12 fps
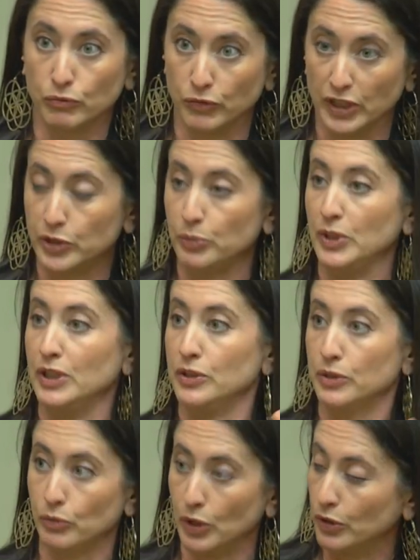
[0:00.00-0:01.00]

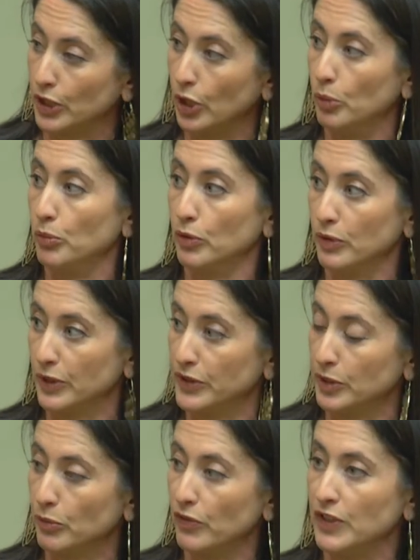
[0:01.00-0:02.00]
recipes around kelp, around
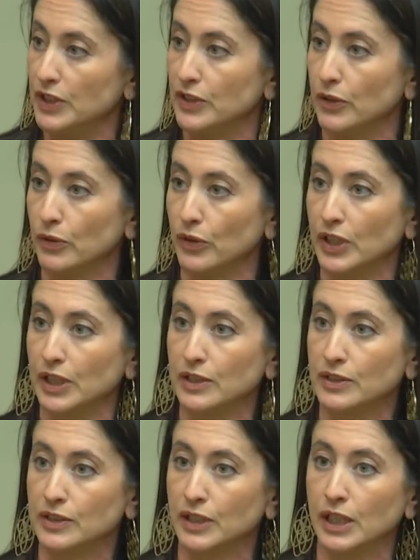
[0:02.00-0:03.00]
some of these other
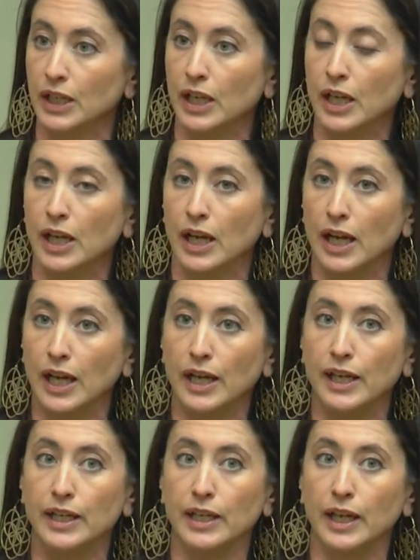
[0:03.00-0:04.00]
things.
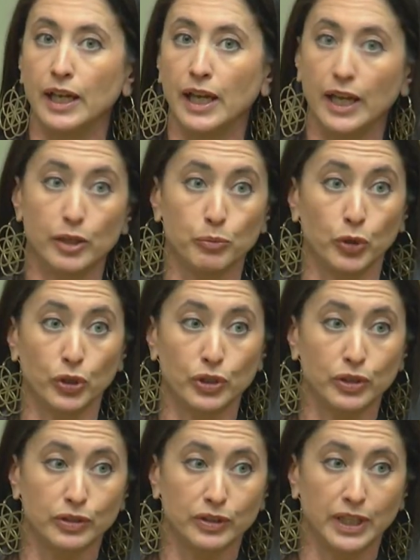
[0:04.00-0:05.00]
I had a book
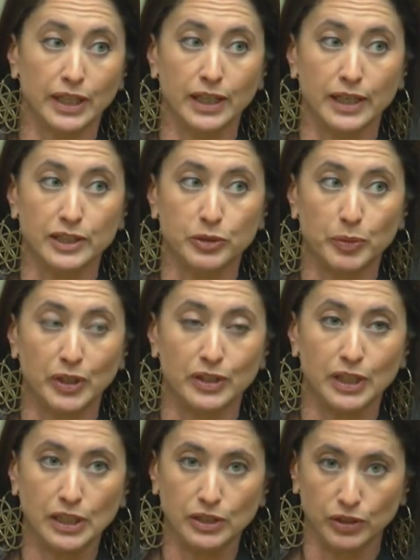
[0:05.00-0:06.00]
that I spent
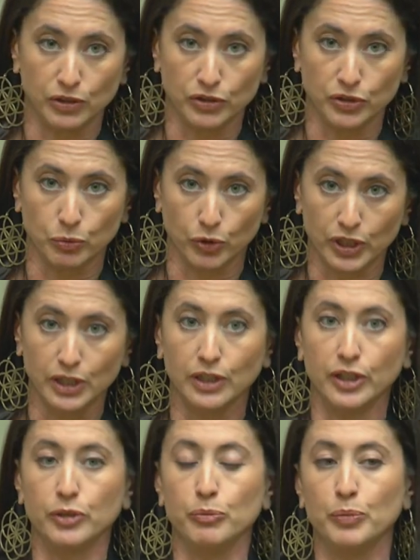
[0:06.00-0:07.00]
eight years working
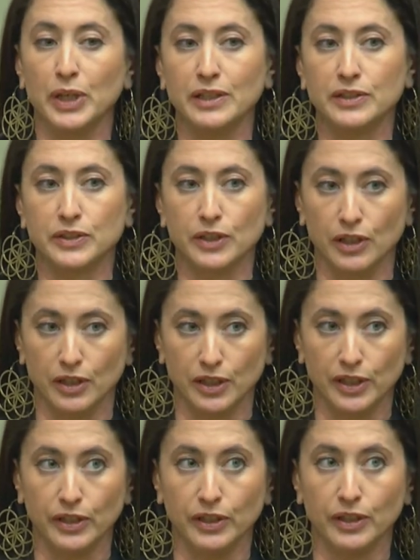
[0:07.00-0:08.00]
on based
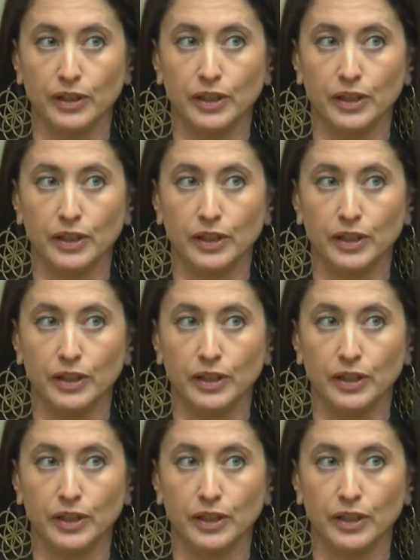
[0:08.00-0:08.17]
on